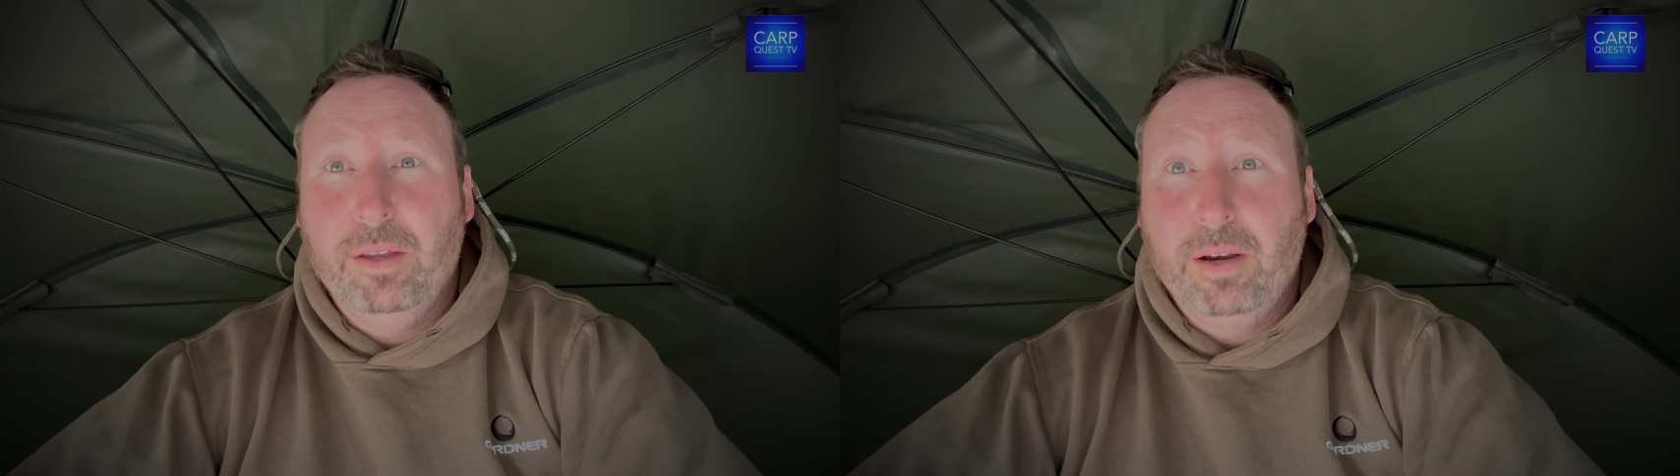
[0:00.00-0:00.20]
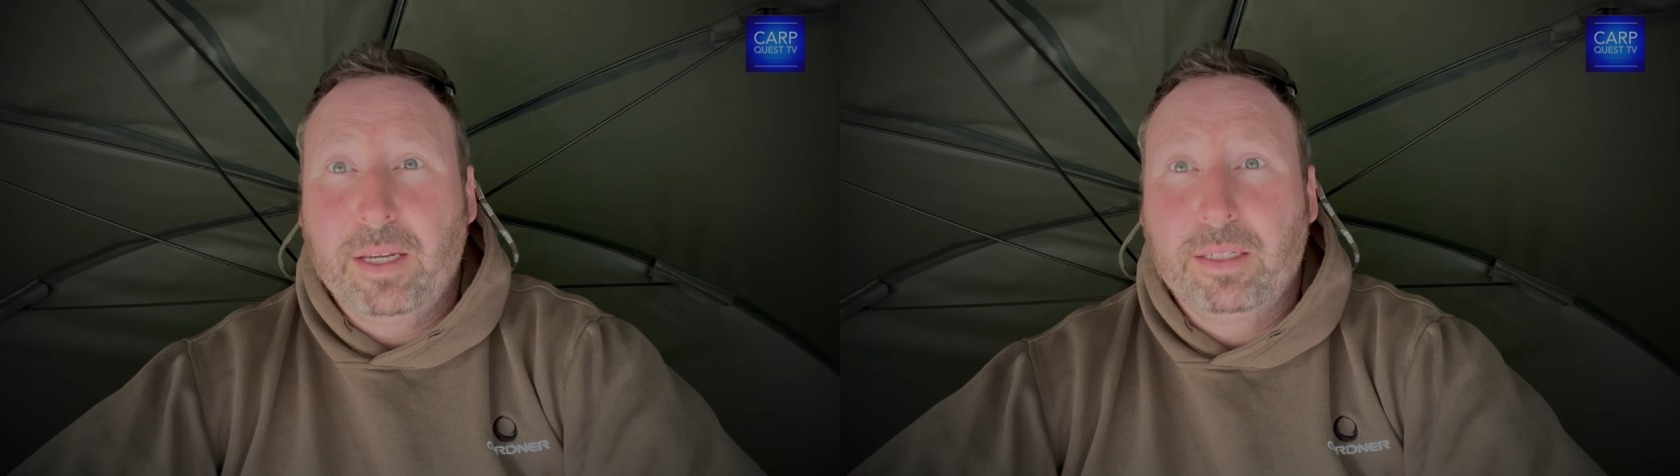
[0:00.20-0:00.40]

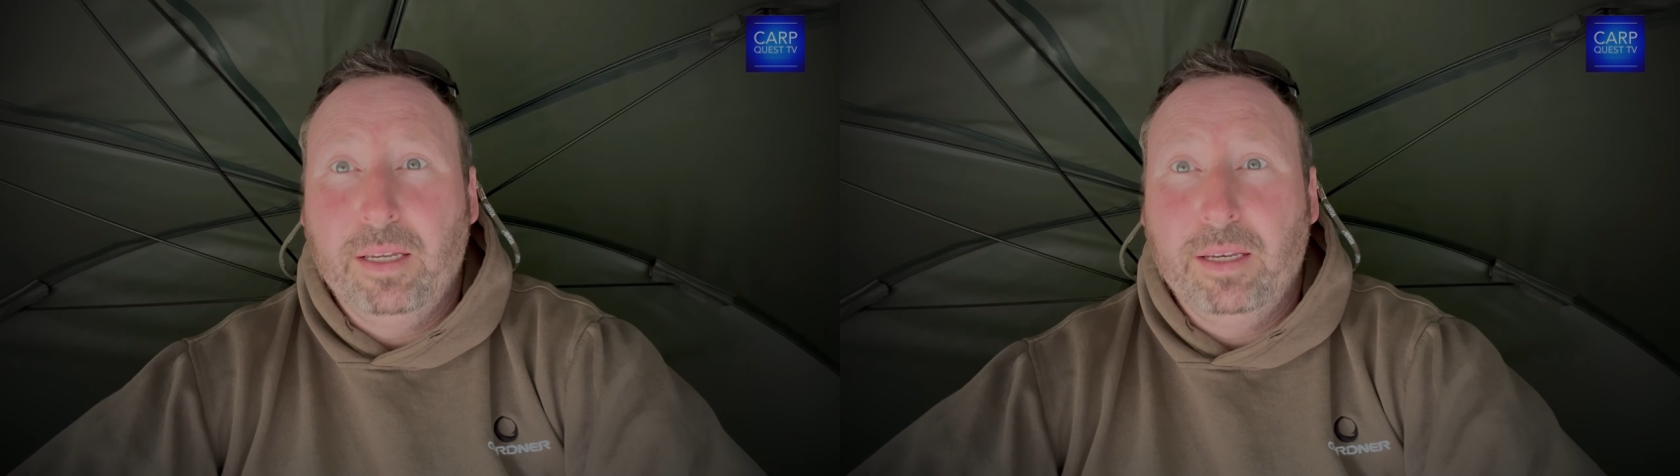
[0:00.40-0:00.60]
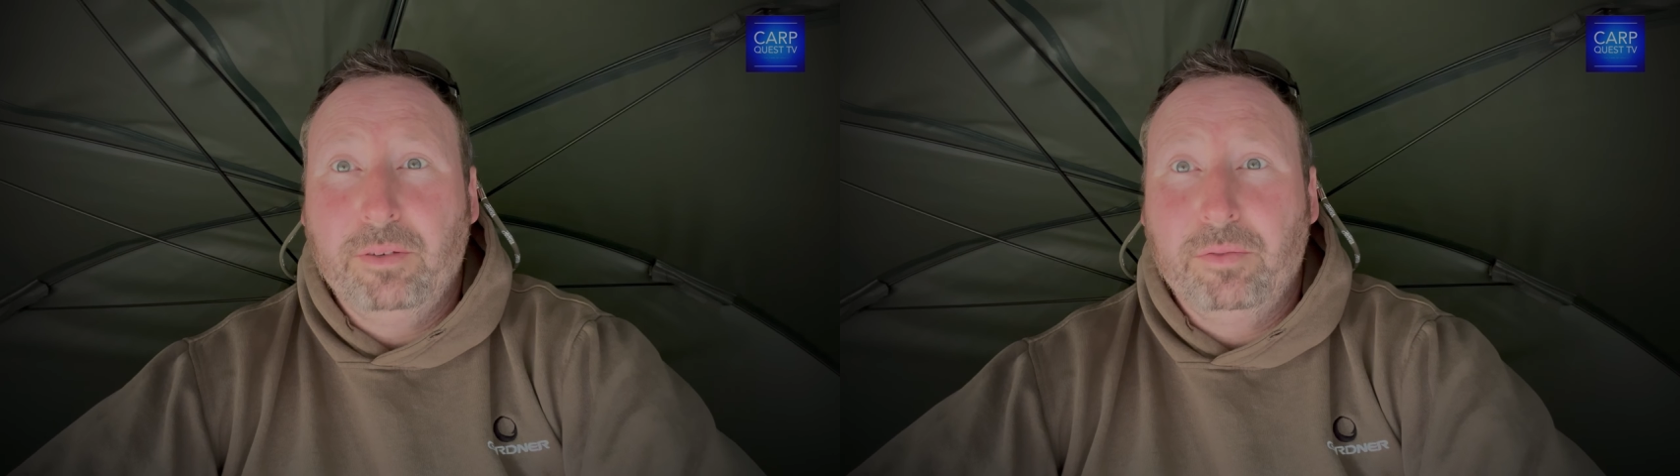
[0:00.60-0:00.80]
their exit
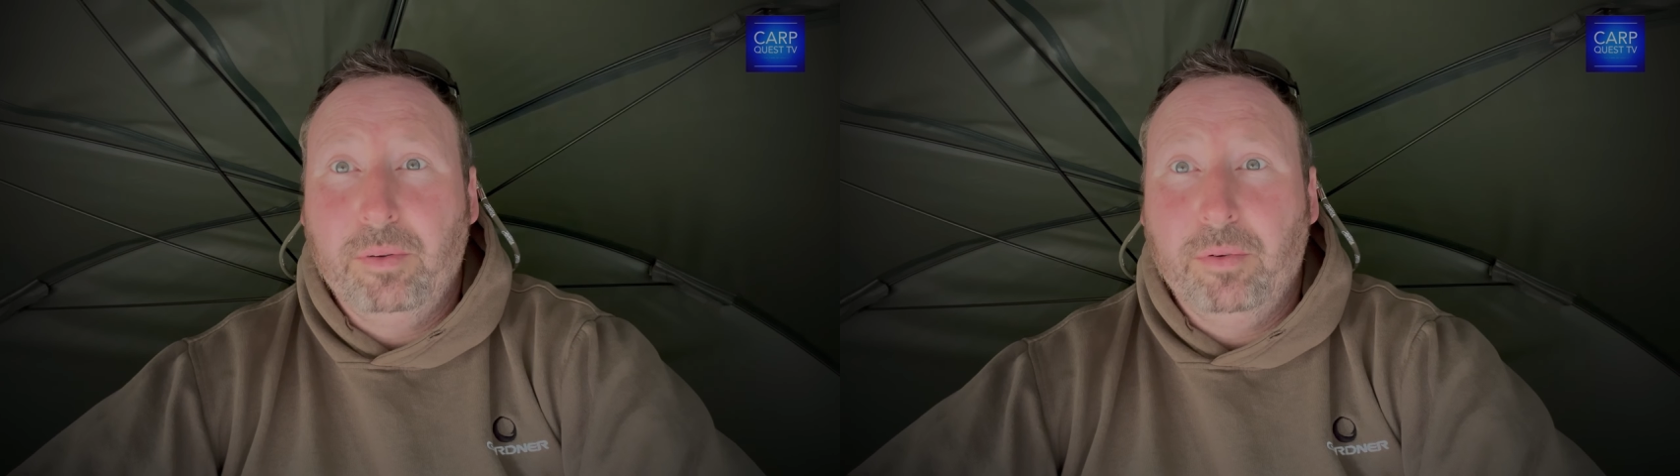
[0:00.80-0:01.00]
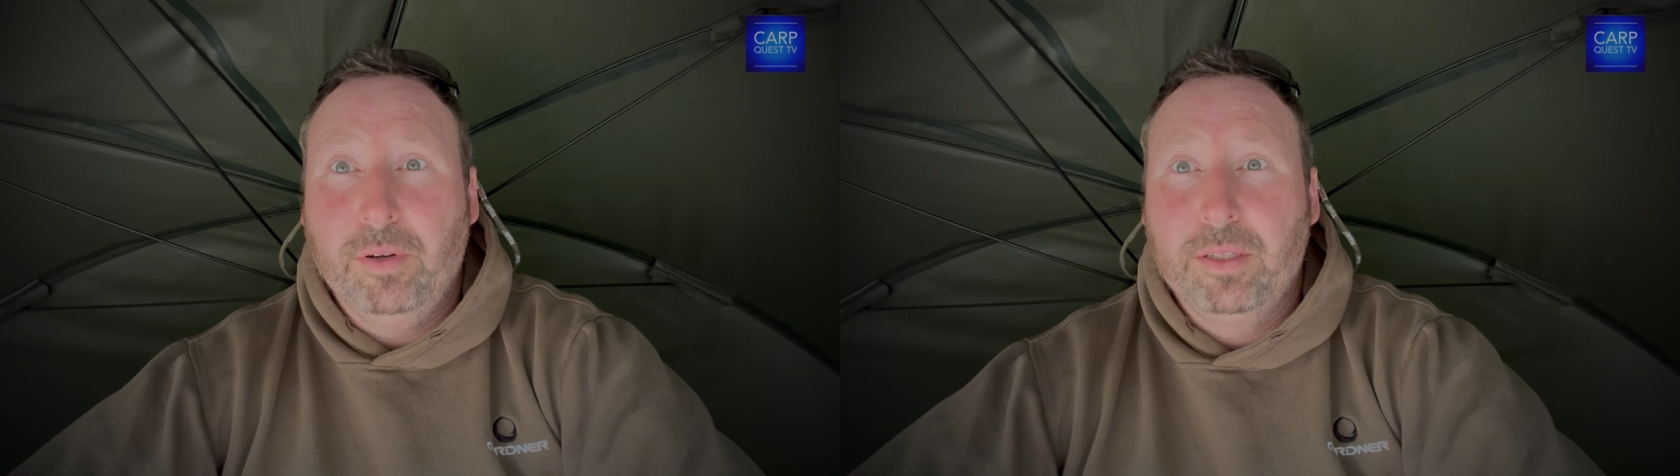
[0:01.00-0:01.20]
and entry
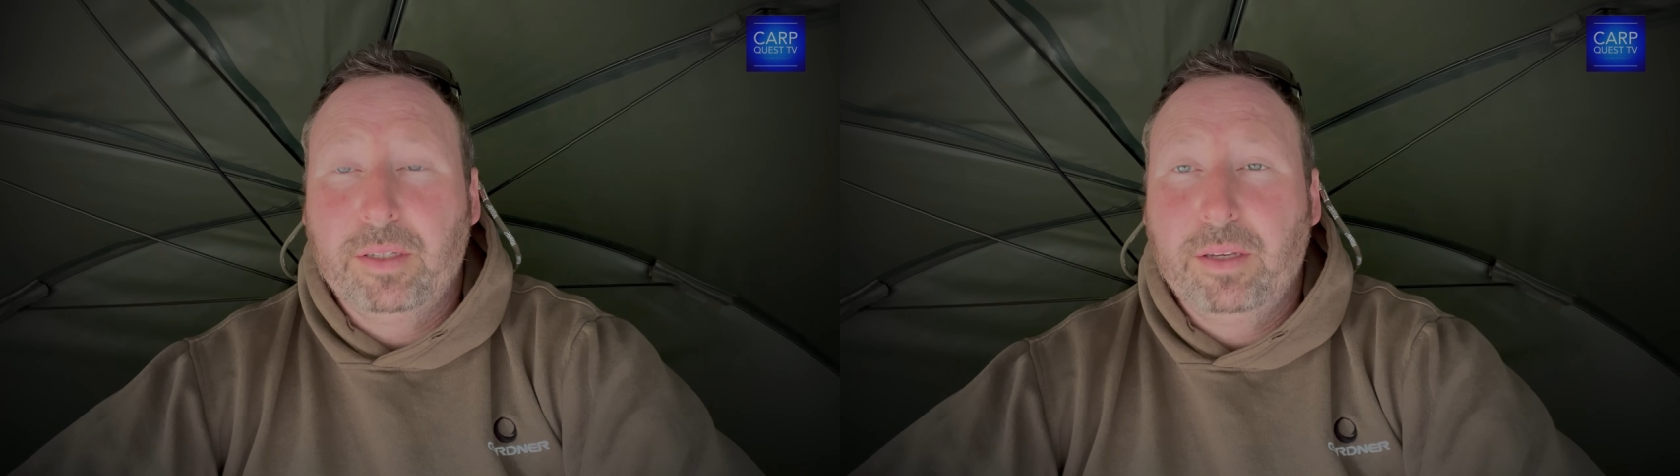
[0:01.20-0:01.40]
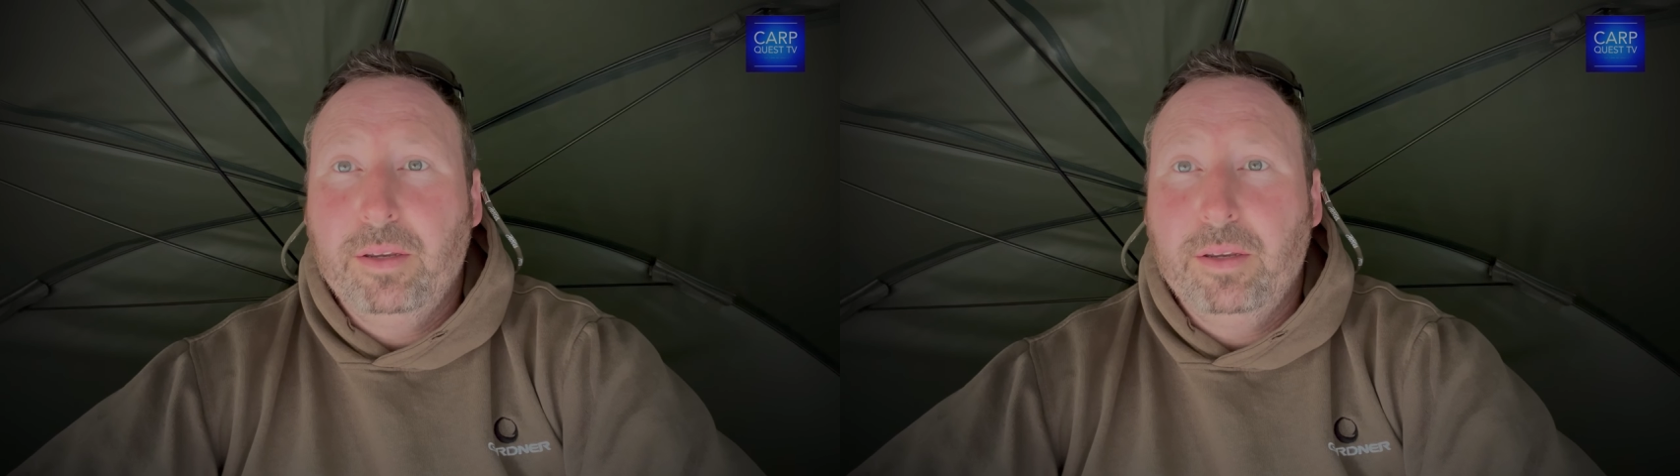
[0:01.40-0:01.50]
points,